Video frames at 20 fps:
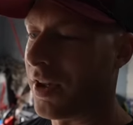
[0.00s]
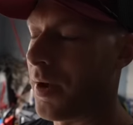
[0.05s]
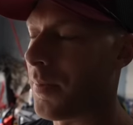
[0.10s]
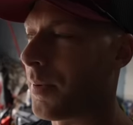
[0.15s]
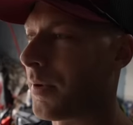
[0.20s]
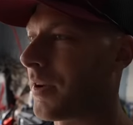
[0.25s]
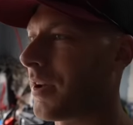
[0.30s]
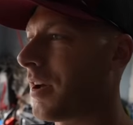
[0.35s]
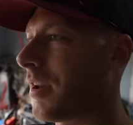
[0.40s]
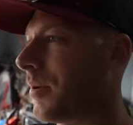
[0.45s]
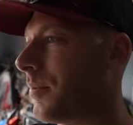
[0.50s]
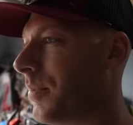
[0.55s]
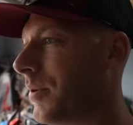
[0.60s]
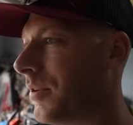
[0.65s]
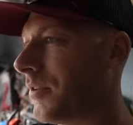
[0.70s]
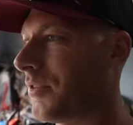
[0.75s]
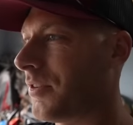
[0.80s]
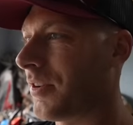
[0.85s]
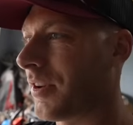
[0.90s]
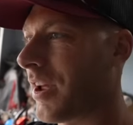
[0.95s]
up and kind of
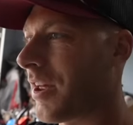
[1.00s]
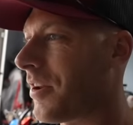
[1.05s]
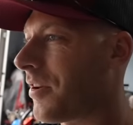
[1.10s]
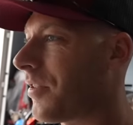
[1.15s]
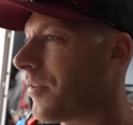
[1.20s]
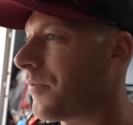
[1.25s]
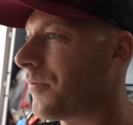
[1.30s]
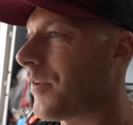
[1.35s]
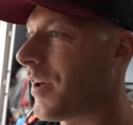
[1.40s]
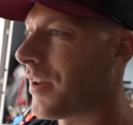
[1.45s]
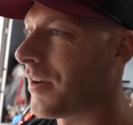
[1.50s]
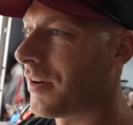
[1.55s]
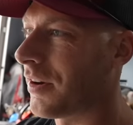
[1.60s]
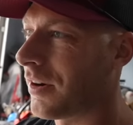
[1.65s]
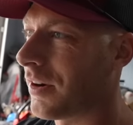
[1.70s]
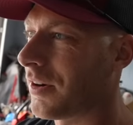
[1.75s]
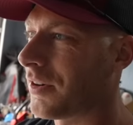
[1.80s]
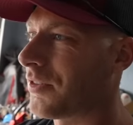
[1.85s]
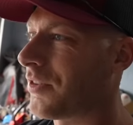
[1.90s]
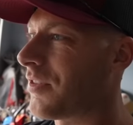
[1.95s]
piecing together the
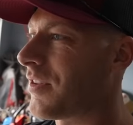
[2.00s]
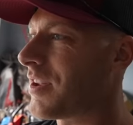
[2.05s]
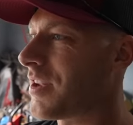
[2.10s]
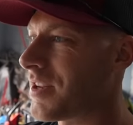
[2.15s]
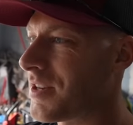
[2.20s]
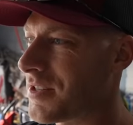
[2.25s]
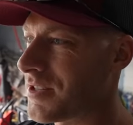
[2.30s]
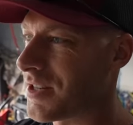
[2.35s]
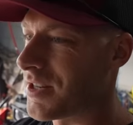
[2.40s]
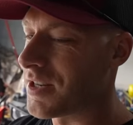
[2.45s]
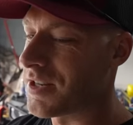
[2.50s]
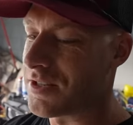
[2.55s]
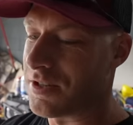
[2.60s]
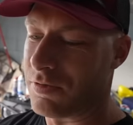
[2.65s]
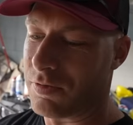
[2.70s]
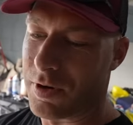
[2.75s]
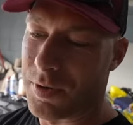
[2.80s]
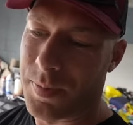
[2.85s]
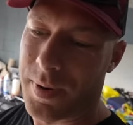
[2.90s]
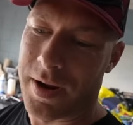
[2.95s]
fenders and the engines
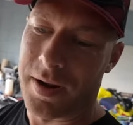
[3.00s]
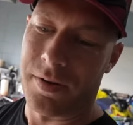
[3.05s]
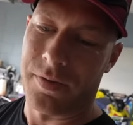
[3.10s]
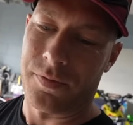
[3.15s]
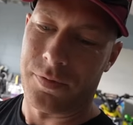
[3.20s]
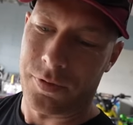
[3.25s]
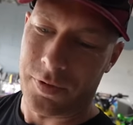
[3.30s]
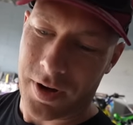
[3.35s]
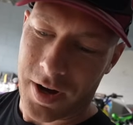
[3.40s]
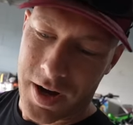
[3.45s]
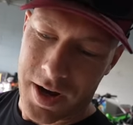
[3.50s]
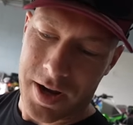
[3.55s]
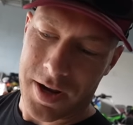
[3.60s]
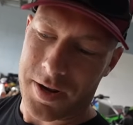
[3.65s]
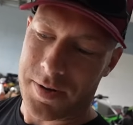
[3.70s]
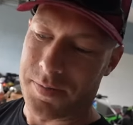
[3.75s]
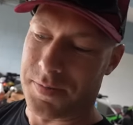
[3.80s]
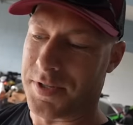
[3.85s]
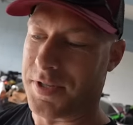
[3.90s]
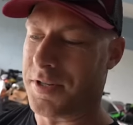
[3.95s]
and repainting
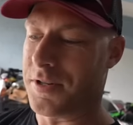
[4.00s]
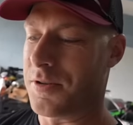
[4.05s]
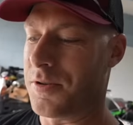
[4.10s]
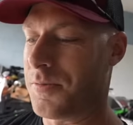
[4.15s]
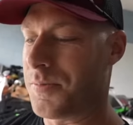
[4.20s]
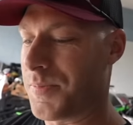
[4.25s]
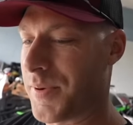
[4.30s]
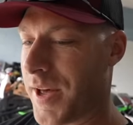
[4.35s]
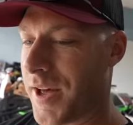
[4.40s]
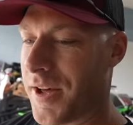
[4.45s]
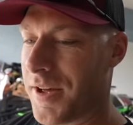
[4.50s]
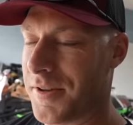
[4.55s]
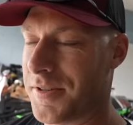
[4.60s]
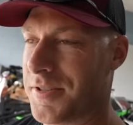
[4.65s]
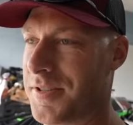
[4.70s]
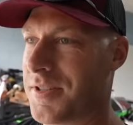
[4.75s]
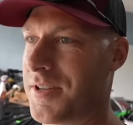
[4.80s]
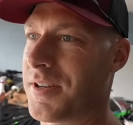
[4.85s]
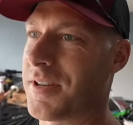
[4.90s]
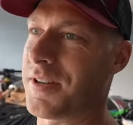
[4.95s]
frames and new
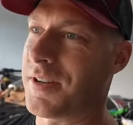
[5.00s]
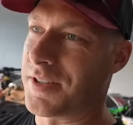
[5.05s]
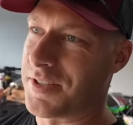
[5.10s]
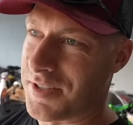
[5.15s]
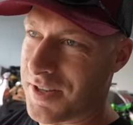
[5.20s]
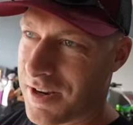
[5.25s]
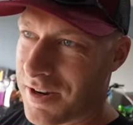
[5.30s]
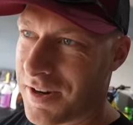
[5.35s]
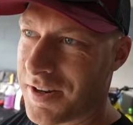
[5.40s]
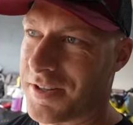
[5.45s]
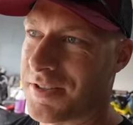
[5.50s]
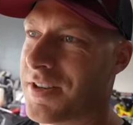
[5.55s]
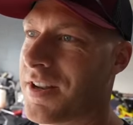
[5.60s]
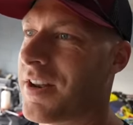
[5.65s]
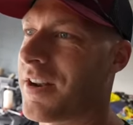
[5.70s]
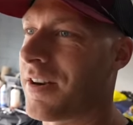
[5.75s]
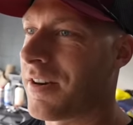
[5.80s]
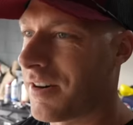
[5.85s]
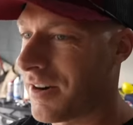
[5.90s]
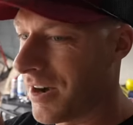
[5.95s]
belts and et cetera, et
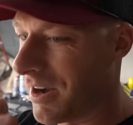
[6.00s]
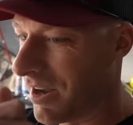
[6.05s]
cetera,